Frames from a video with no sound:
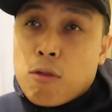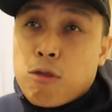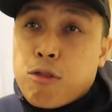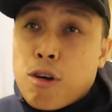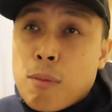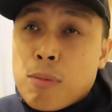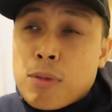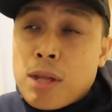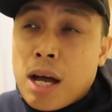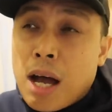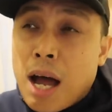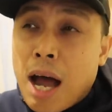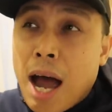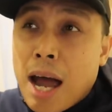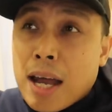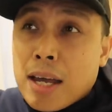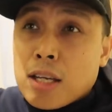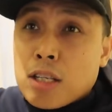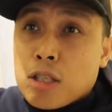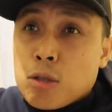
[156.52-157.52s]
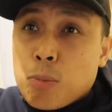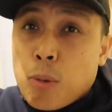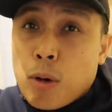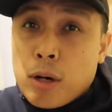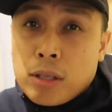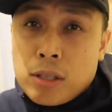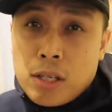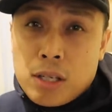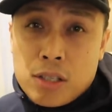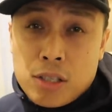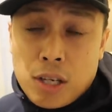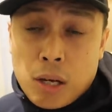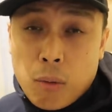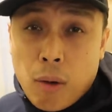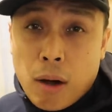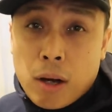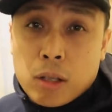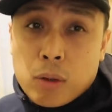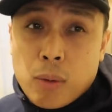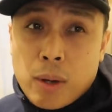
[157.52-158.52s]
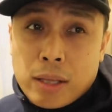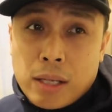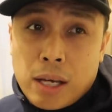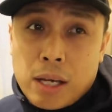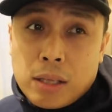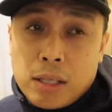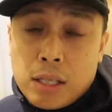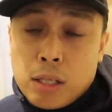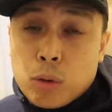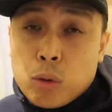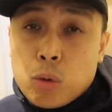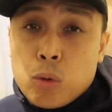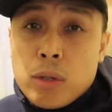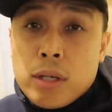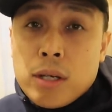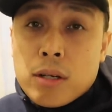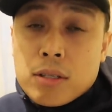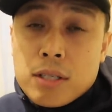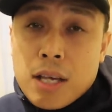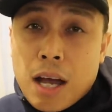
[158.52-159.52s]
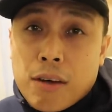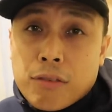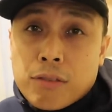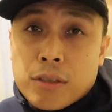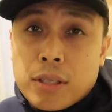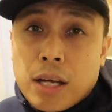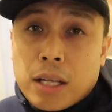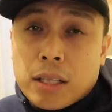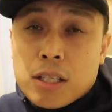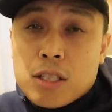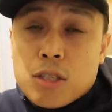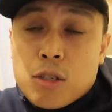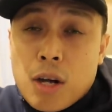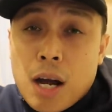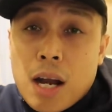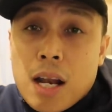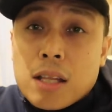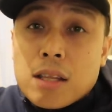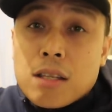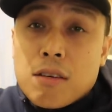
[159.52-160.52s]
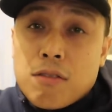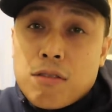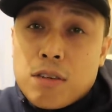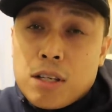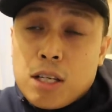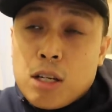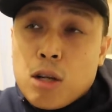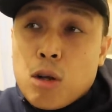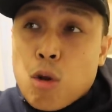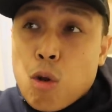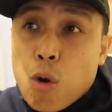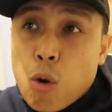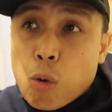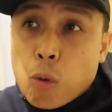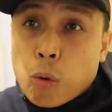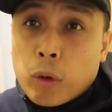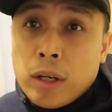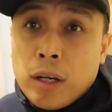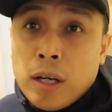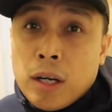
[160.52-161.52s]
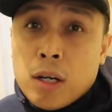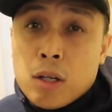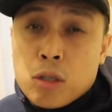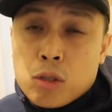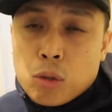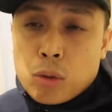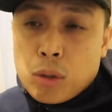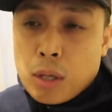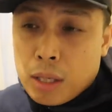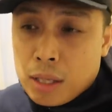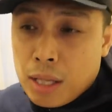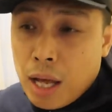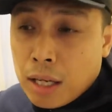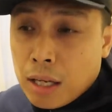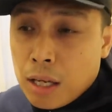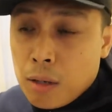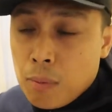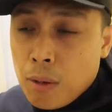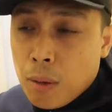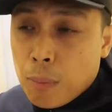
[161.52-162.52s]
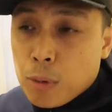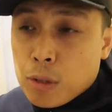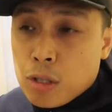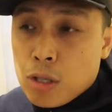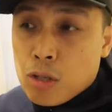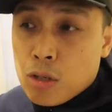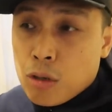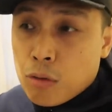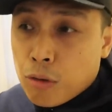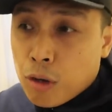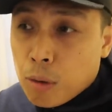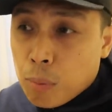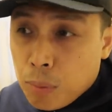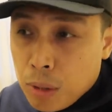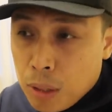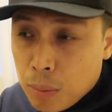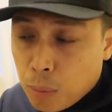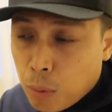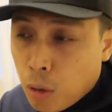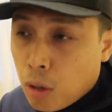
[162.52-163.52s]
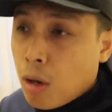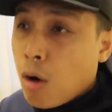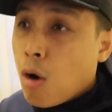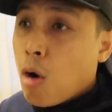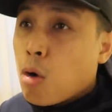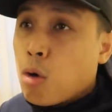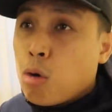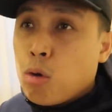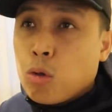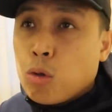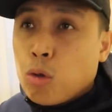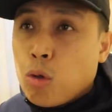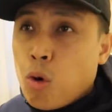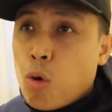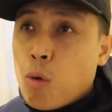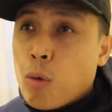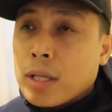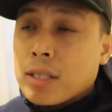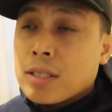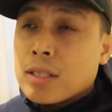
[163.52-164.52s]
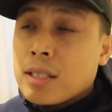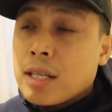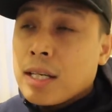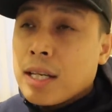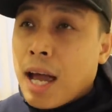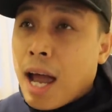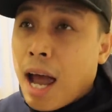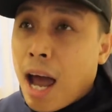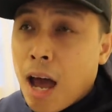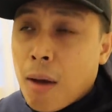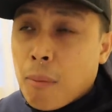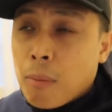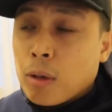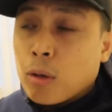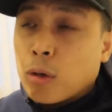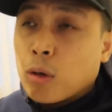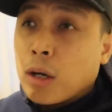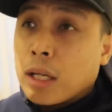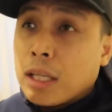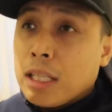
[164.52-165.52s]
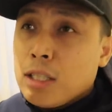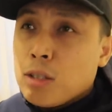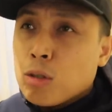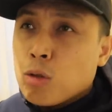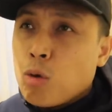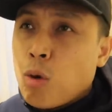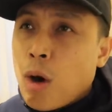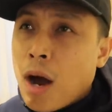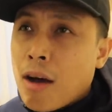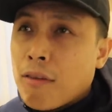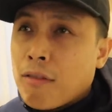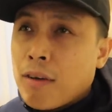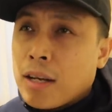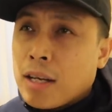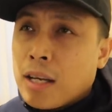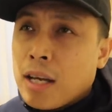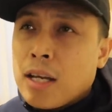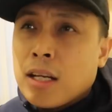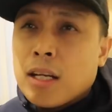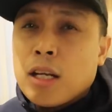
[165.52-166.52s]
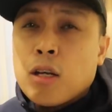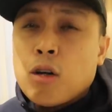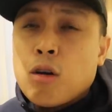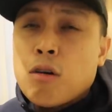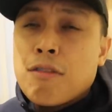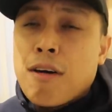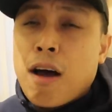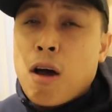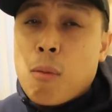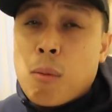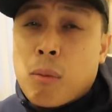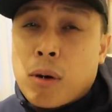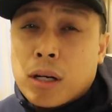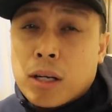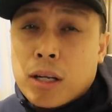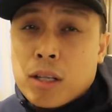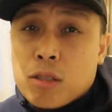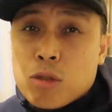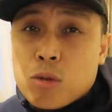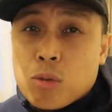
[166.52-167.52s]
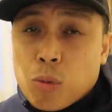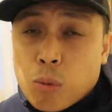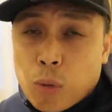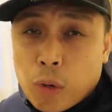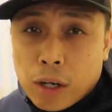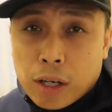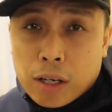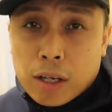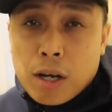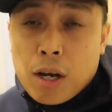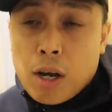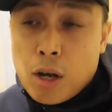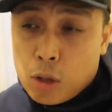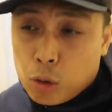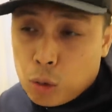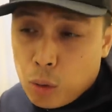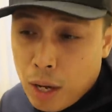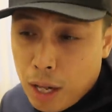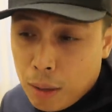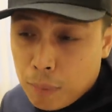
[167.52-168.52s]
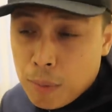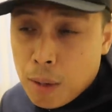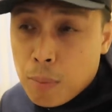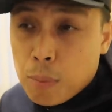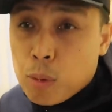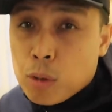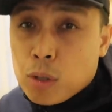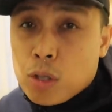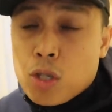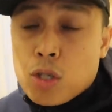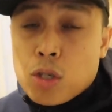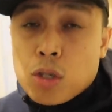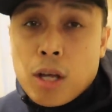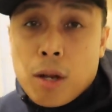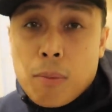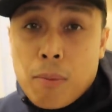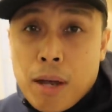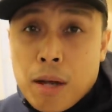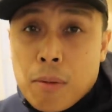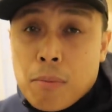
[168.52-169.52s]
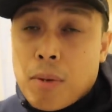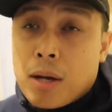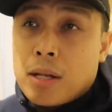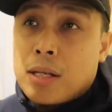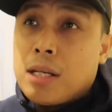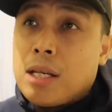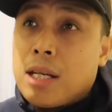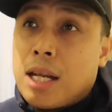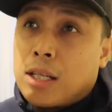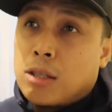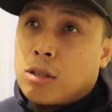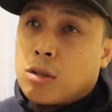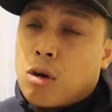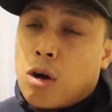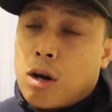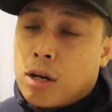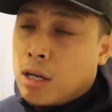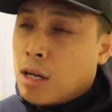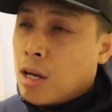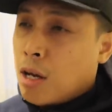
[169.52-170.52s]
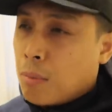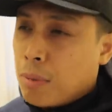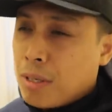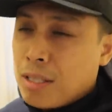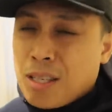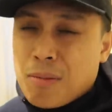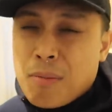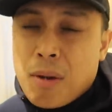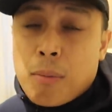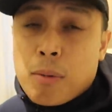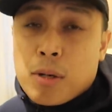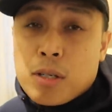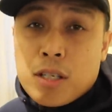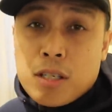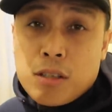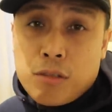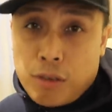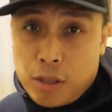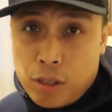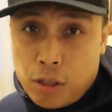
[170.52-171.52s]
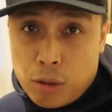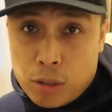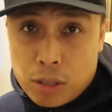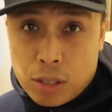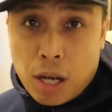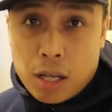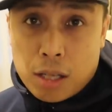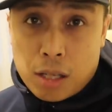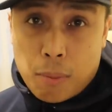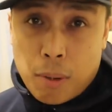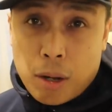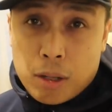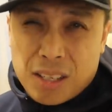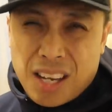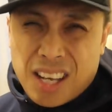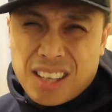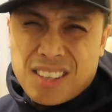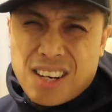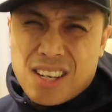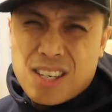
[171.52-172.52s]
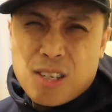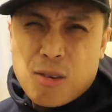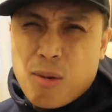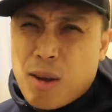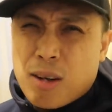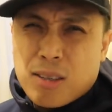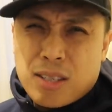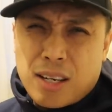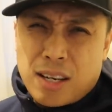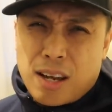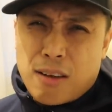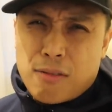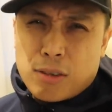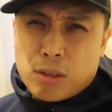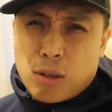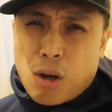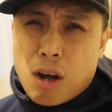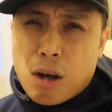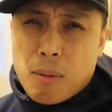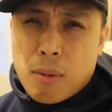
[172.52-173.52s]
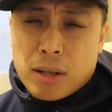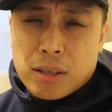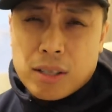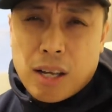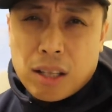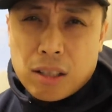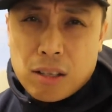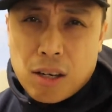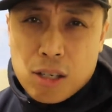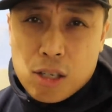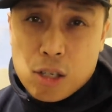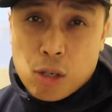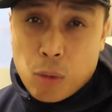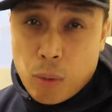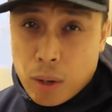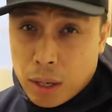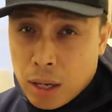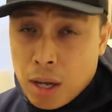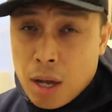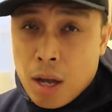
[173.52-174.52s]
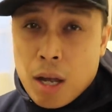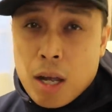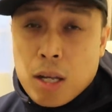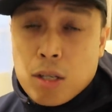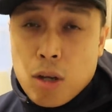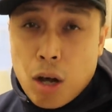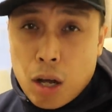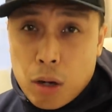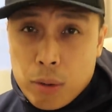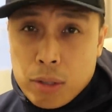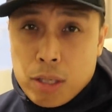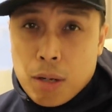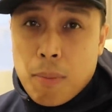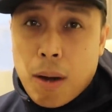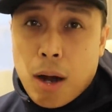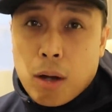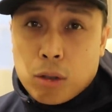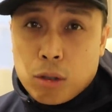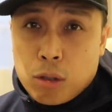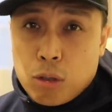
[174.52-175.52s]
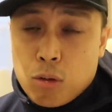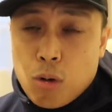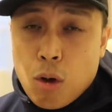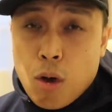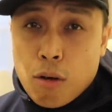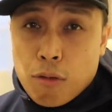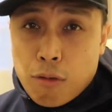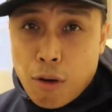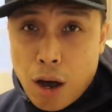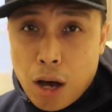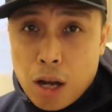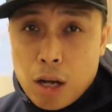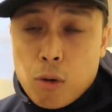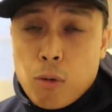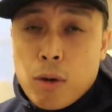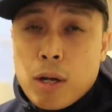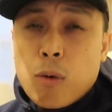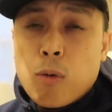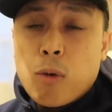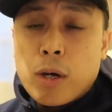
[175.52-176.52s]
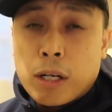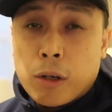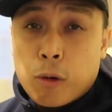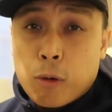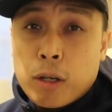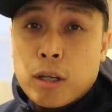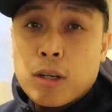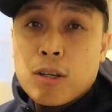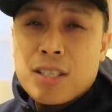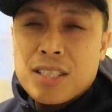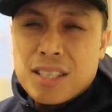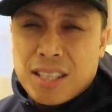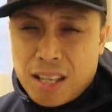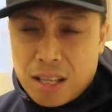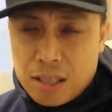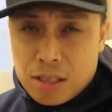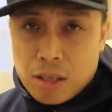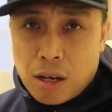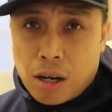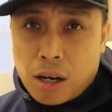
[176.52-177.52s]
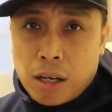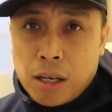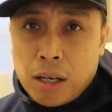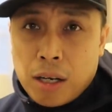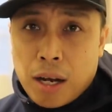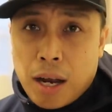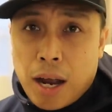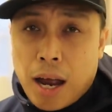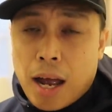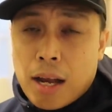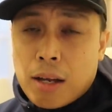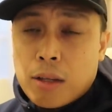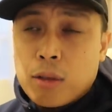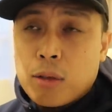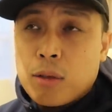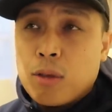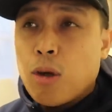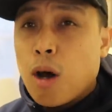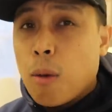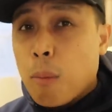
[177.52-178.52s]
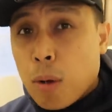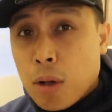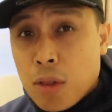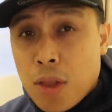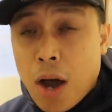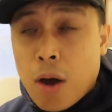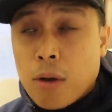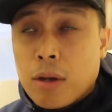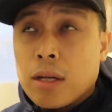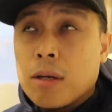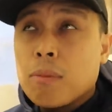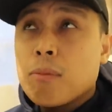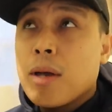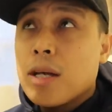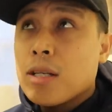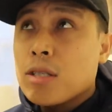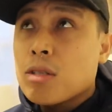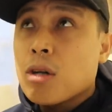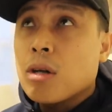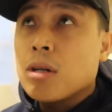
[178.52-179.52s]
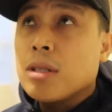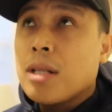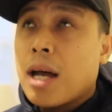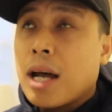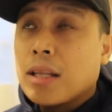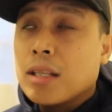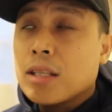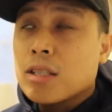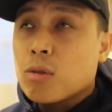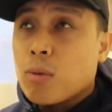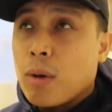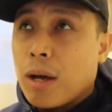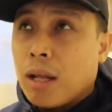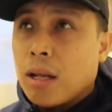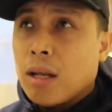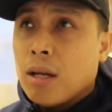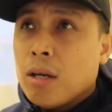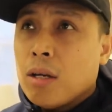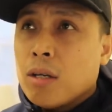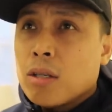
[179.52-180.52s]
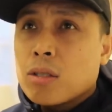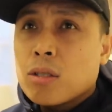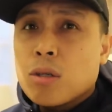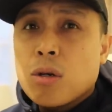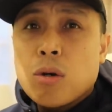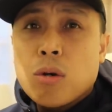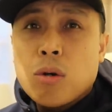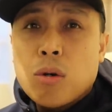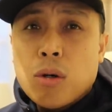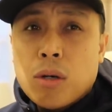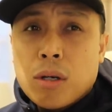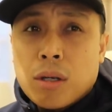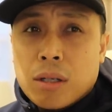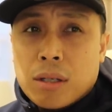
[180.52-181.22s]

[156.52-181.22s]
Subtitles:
from the highest point in January 2018, 2 years after that, it's relatively lower. So that can be a position for people who know what's gonna happen, or at least who have an inkling of how markets work, to help them position and make money later on. Please remember, this video is not about get rich quick, because I never talk about get rich quick. It's always about you following where your skills are and double downing based on that as well. So